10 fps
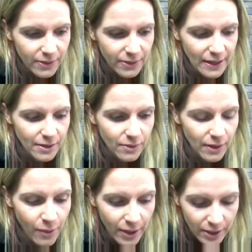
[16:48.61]
they
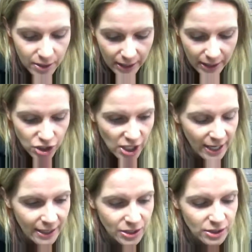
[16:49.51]
want to like
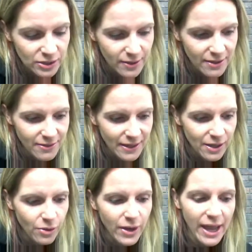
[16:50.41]
change, and so they
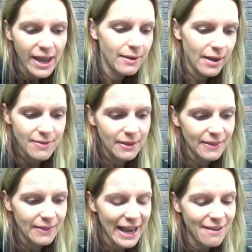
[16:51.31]
think, okay, and
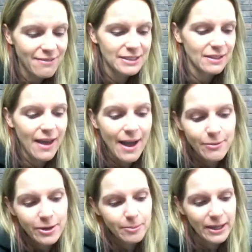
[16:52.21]
they have these
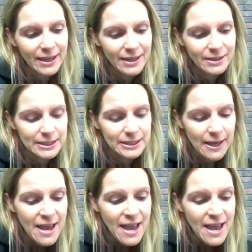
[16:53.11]
elaborate plans,